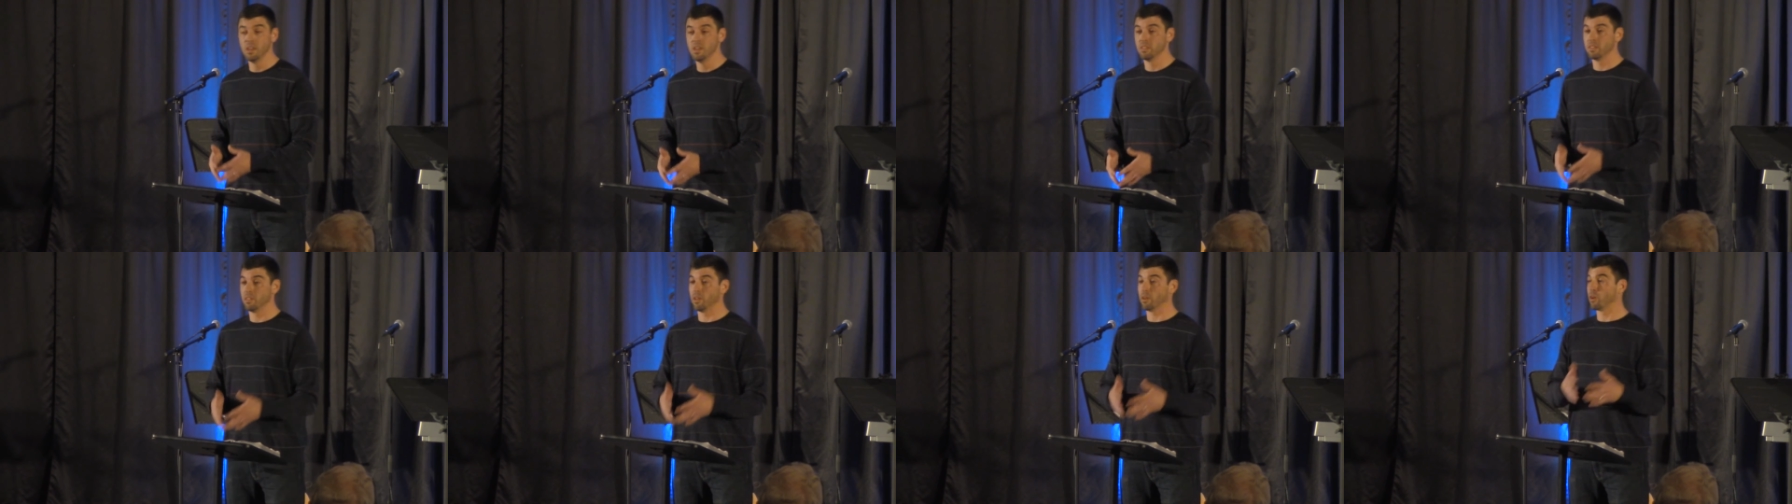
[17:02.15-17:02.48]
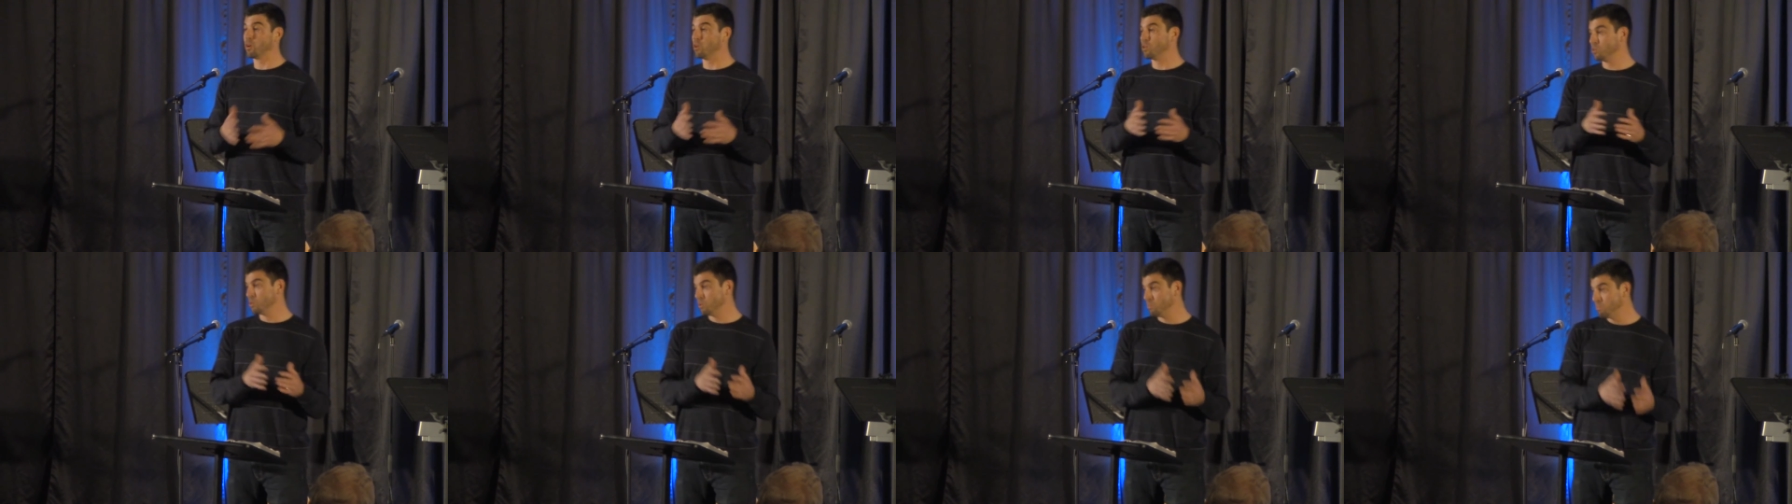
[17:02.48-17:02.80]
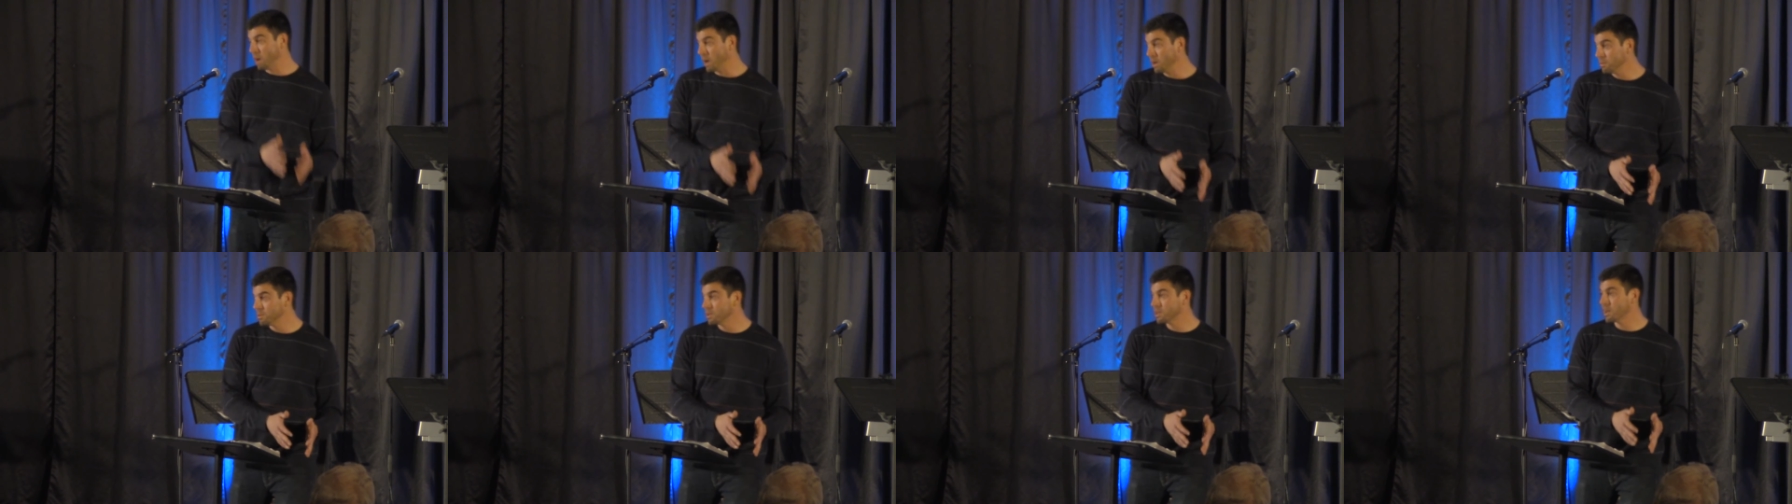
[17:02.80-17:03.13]
they'll go to a
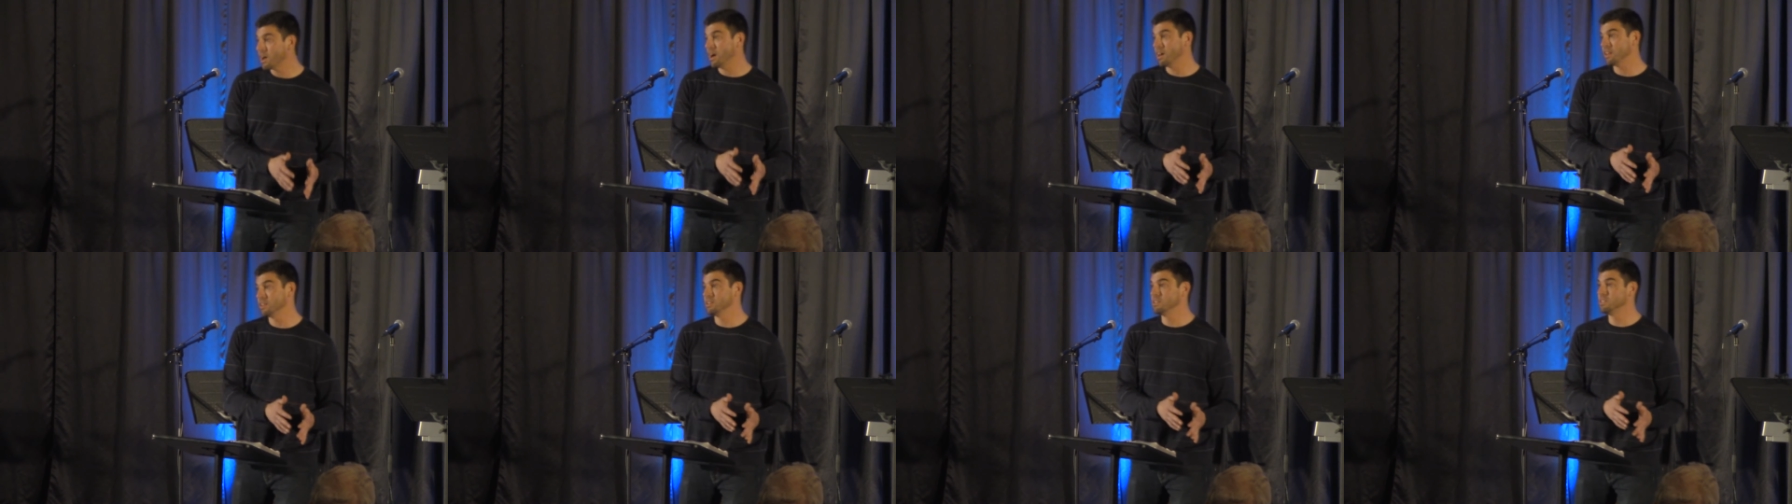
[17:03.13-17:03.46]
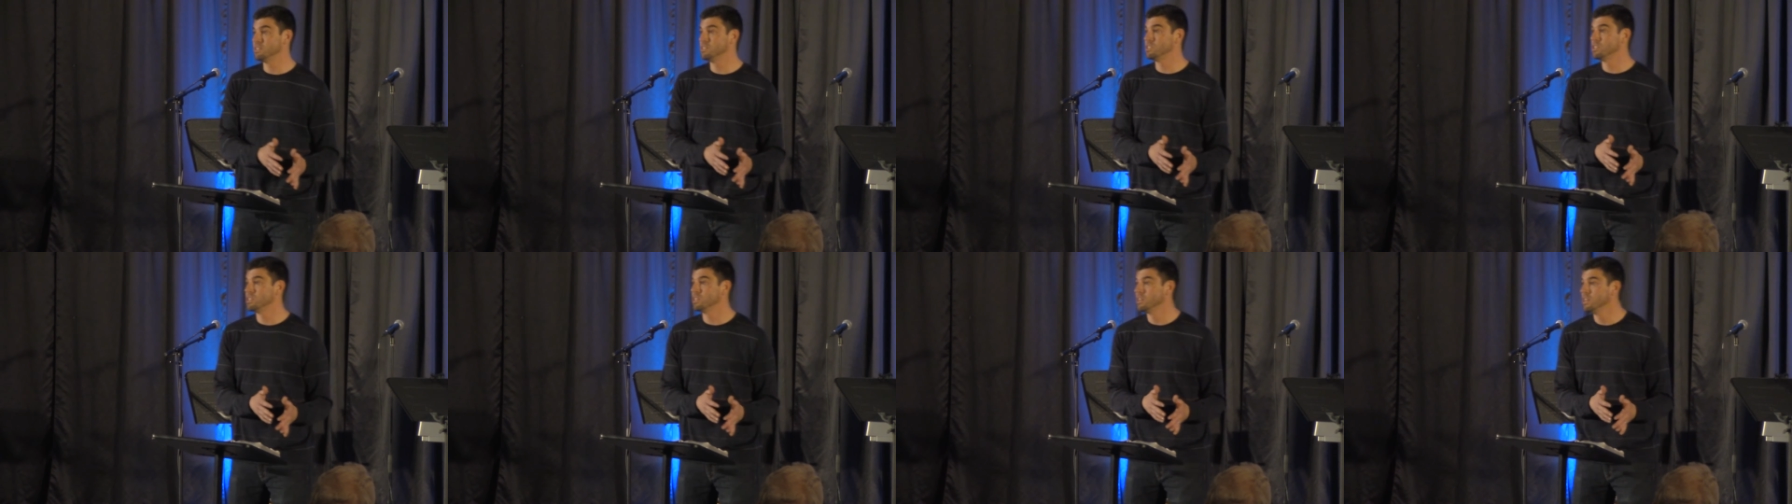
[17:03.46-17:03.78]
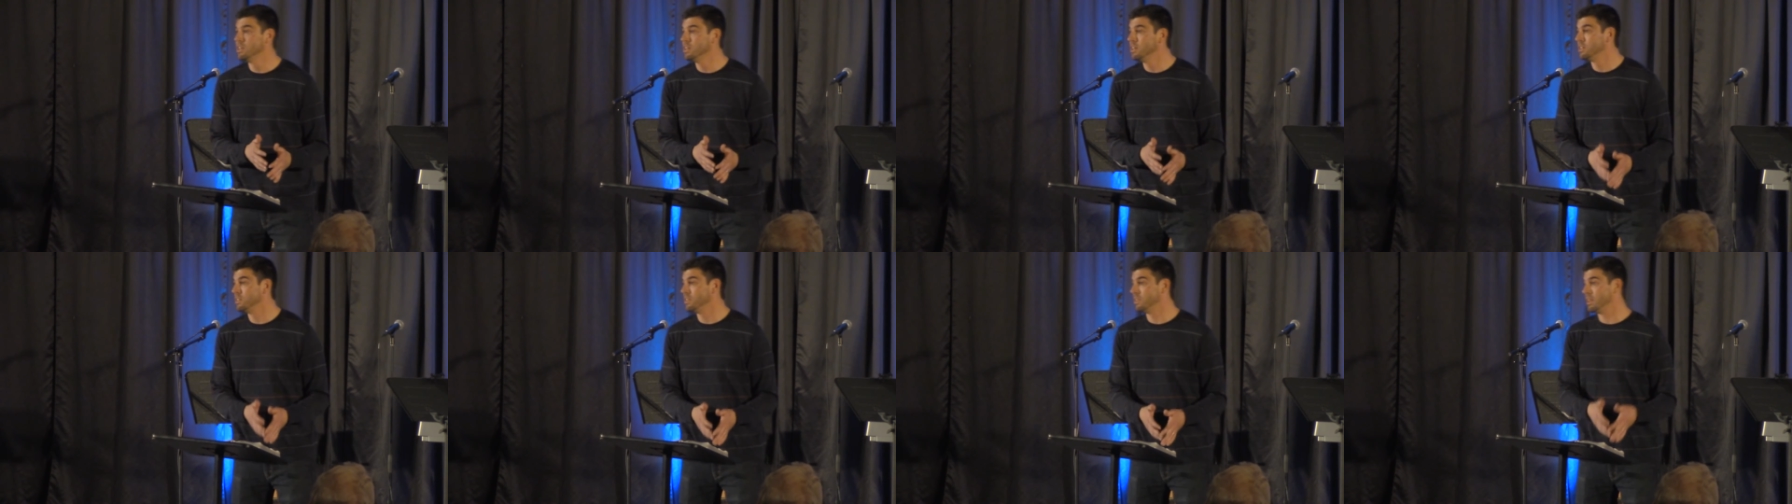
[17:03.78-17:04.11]
Bible college,
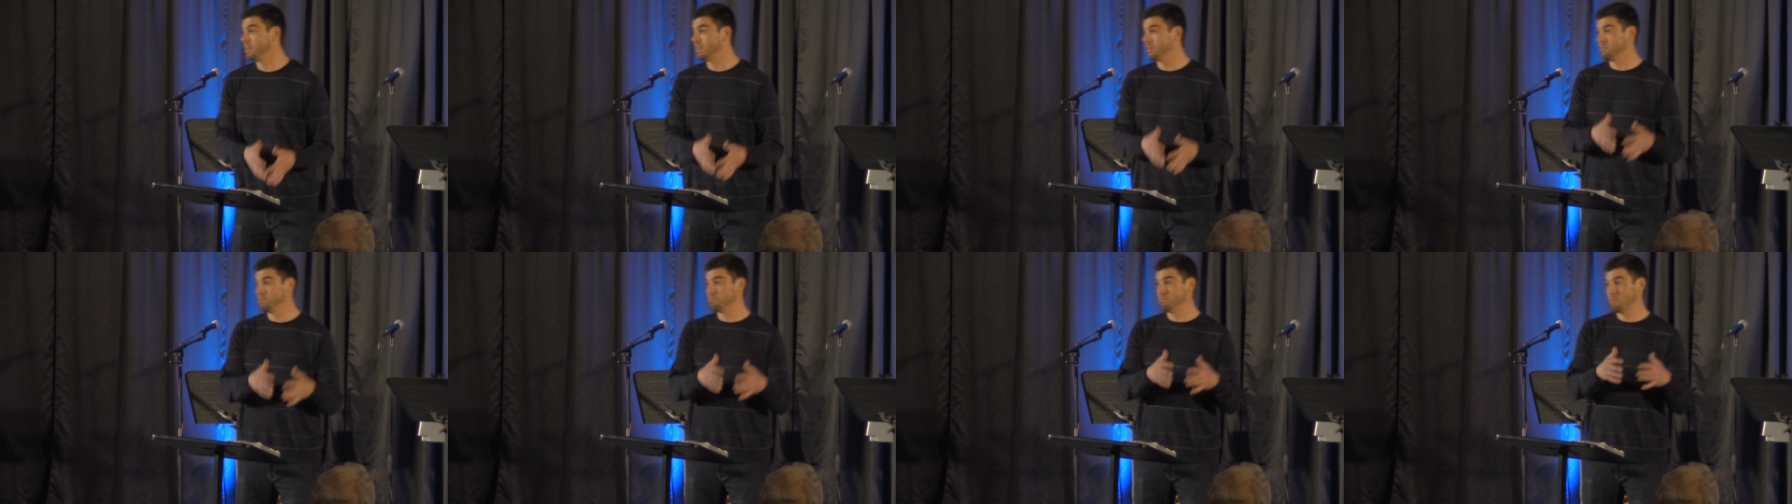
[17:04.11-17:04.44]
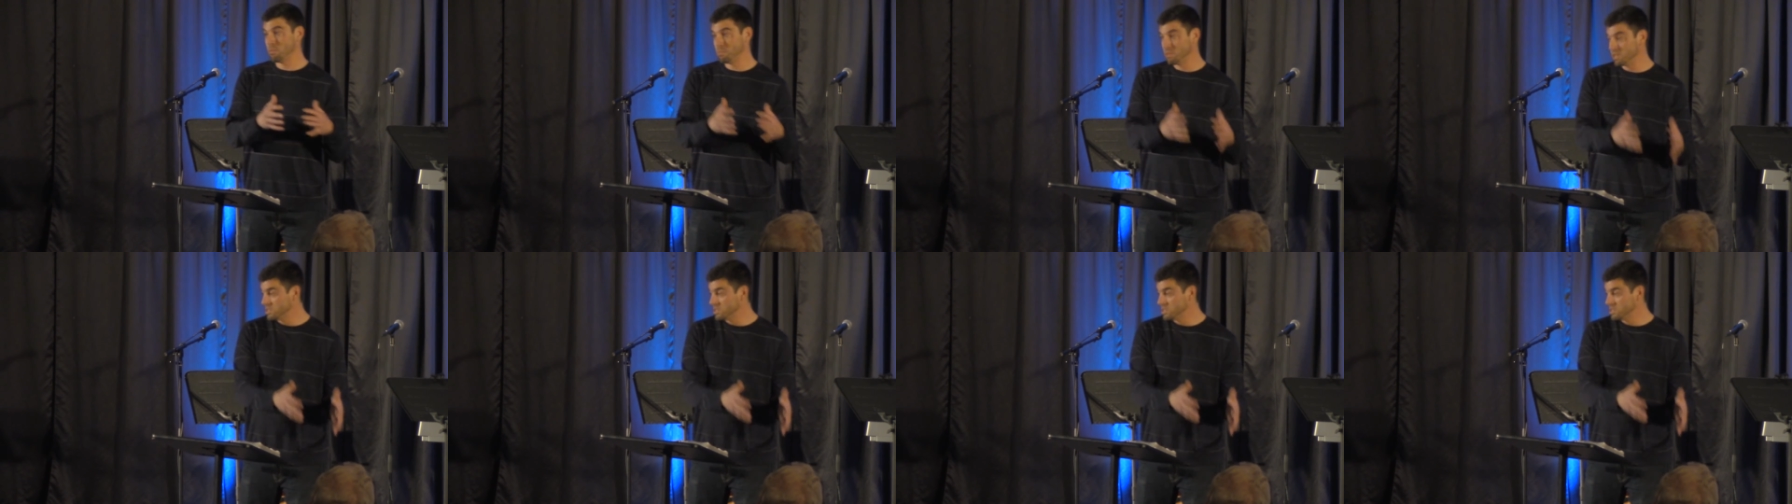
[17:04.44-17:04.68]
then maybe